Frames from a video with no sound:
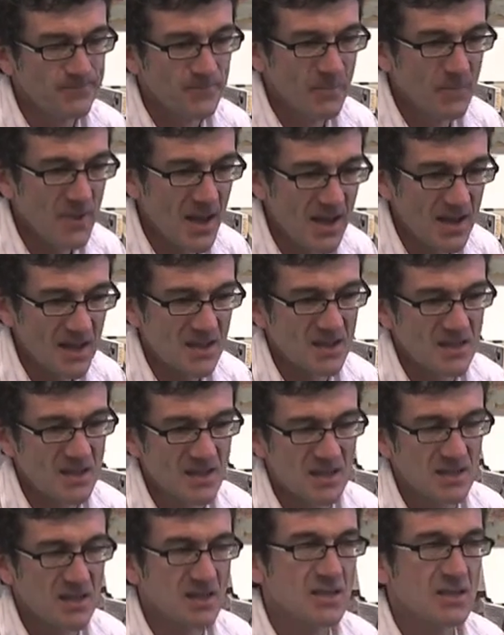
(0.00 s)
back in the
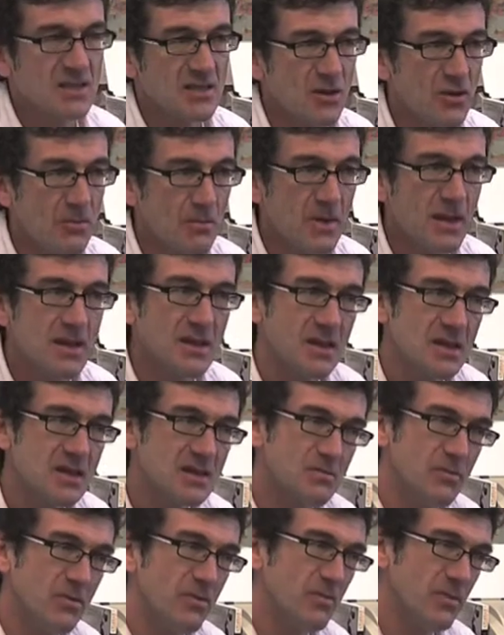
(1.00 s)
60s, the Design
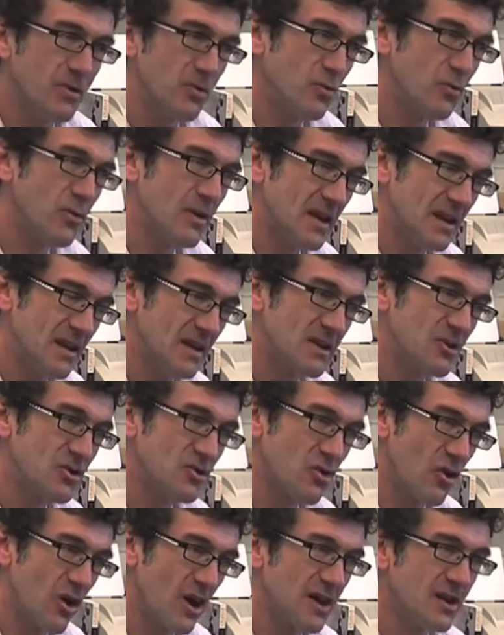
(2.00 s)
Methods movement already
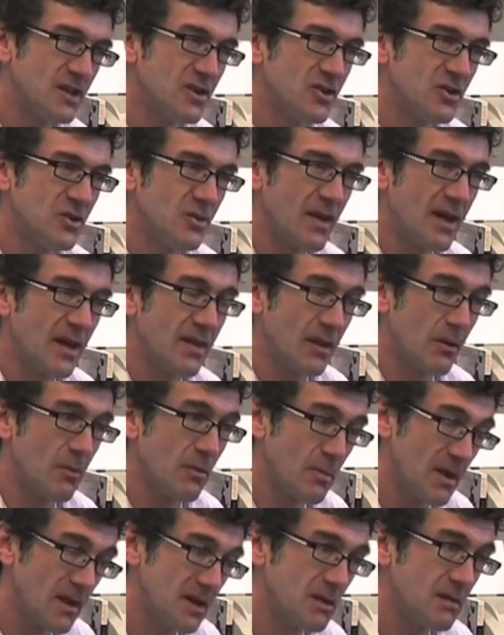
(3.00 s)
tried to do that. They were
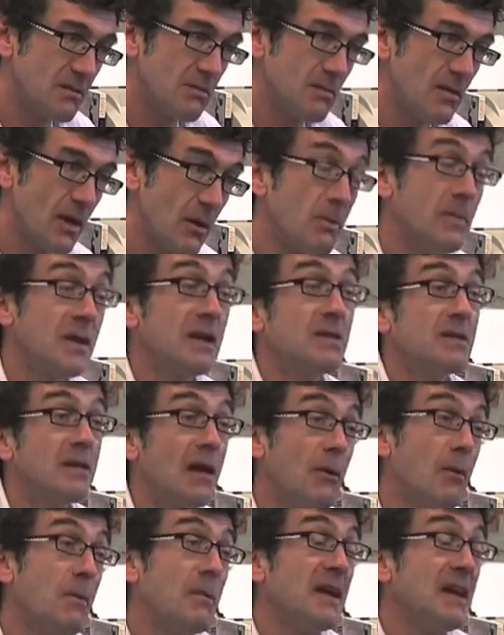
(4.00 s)
mean, they were mean, they
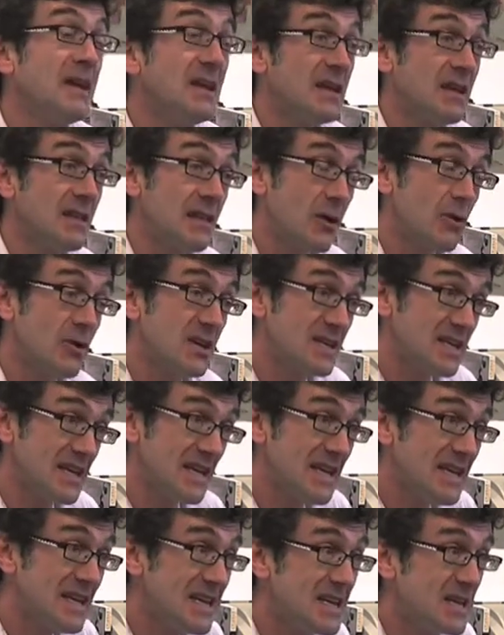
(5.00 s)
were meaning, they were
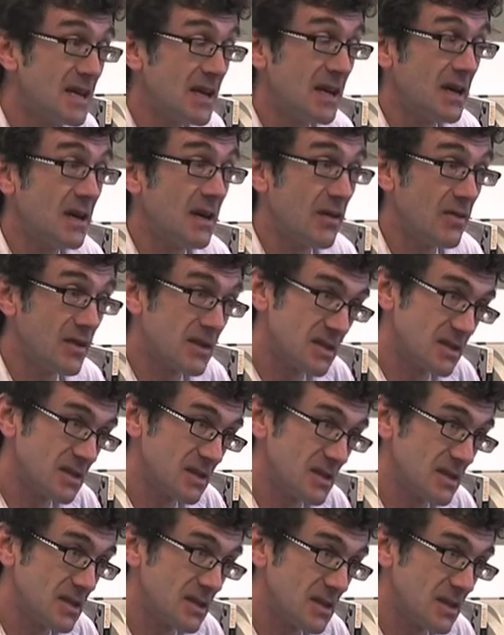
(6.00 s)
intending, and this is
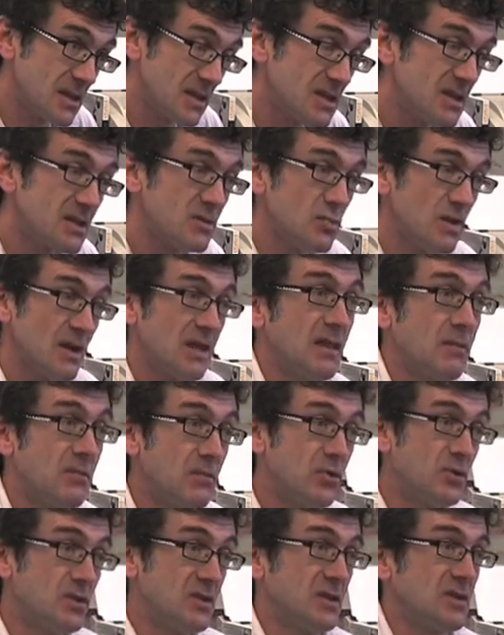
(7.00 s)
the, this is really the
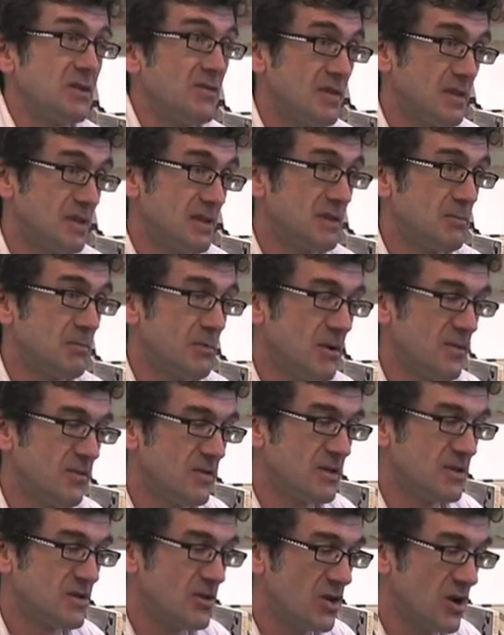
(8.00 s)
emergence of discipline of
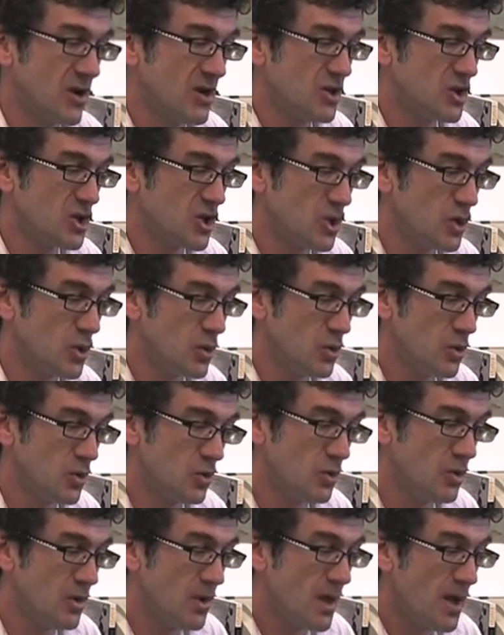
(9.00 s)
design
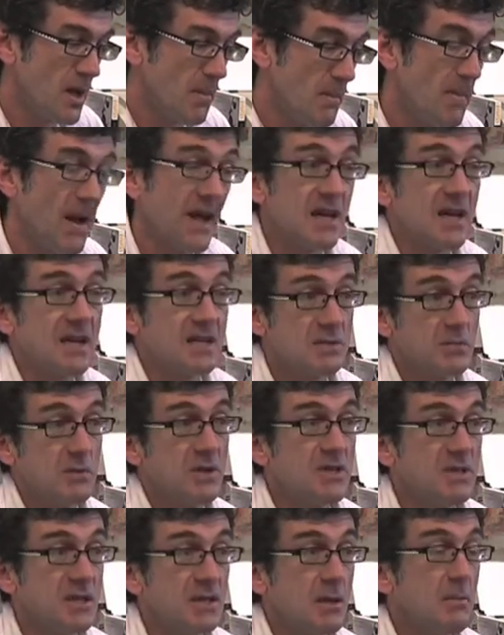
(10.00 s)
to make
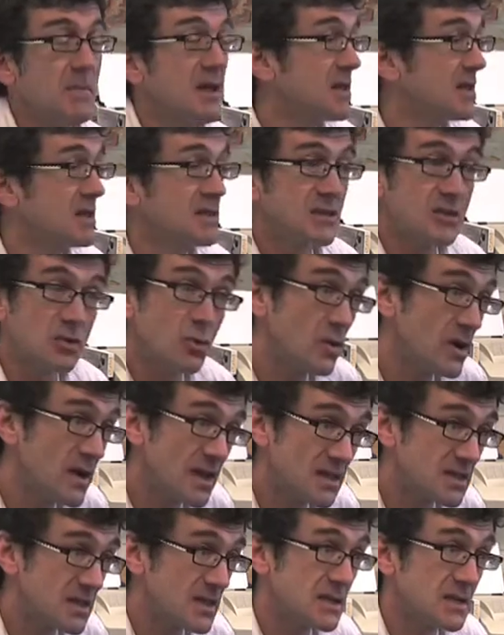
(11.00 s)
explicit the methods that already
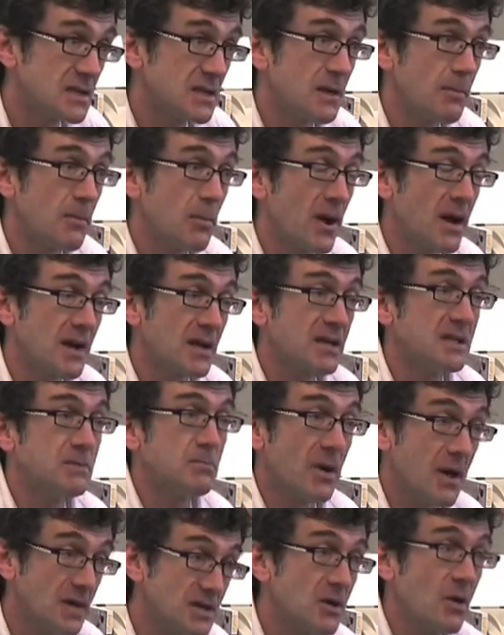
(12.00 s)
existed in practice,
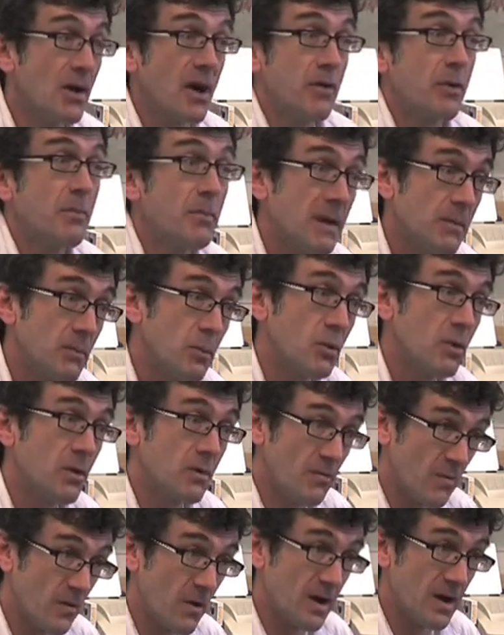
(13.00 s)
but so other people
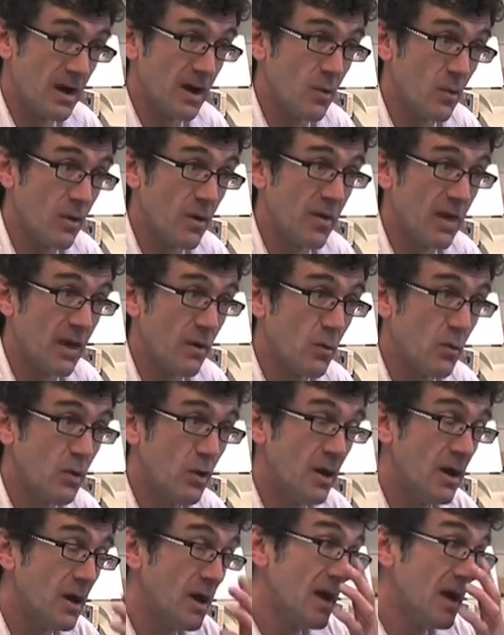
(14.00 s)
could find out what they were.